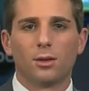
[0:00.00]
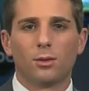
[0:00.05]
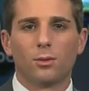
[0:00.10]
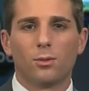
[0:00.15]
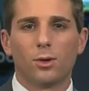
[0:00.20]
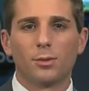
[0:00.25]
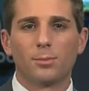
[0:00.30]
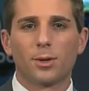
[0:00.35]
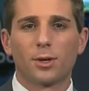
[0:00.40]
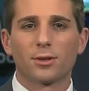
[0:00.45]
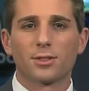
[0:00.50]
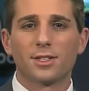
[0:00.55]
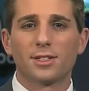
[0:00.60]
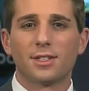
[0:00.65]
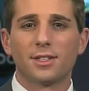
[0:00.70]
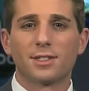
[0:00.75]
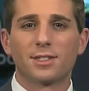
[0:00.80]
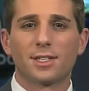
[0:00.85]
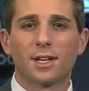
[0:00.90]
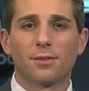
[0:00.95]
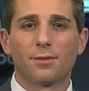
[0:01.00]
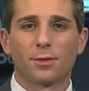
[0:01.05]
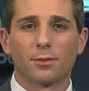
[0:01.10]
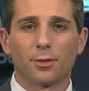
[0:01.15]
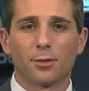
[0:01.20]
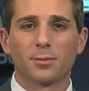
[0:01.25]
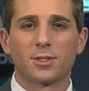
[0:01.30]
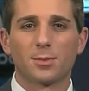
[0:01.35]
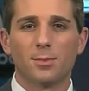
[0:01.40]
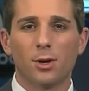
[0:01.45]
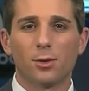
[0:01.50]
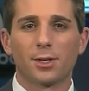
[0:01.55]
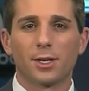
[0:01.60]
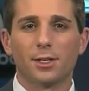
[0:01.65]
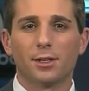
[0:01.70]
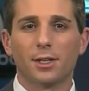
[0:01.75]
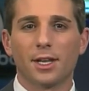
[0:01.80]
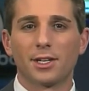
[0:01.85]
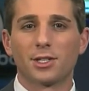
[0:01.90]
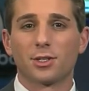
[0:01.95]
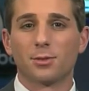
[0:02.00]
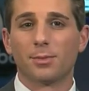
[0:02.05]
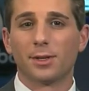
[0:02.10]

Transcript: One person did suffer from smoke inhalation,